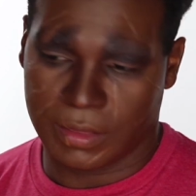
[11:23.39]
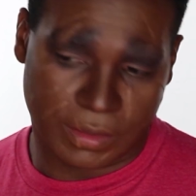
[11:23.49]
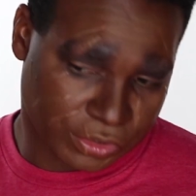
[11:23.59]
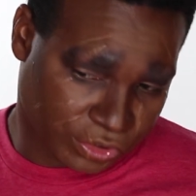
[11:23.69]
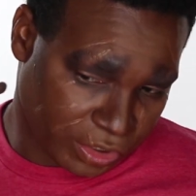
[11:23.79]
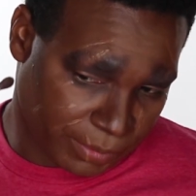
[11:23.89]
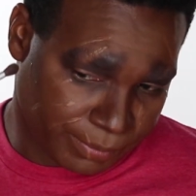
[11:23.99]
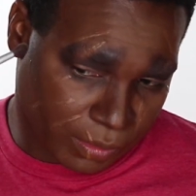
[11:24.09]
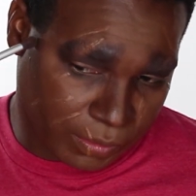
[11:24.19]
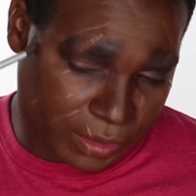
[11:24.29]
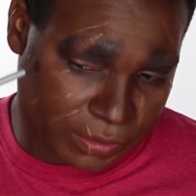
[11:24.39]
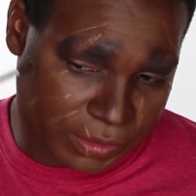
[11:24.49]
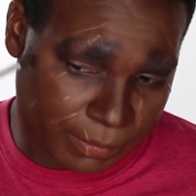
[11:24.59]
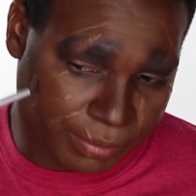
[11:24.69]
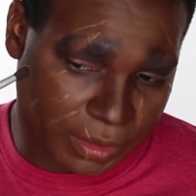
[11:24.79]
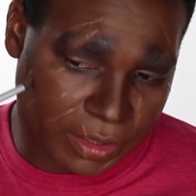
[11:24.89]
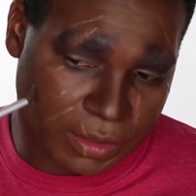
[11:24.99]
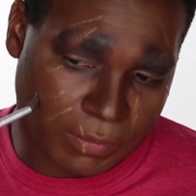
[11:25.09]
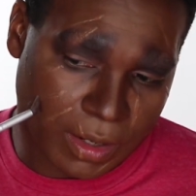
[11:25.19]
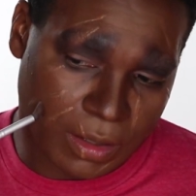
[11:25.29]
this cheekbone here. So I'm pulling
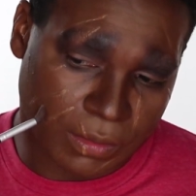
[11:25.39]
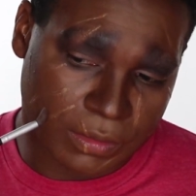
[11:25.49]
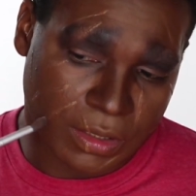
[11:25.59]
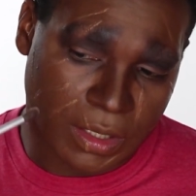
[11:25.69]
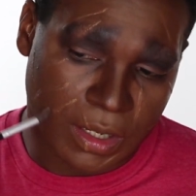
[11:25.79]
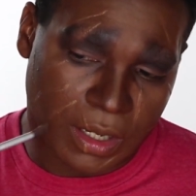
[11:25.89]
it around.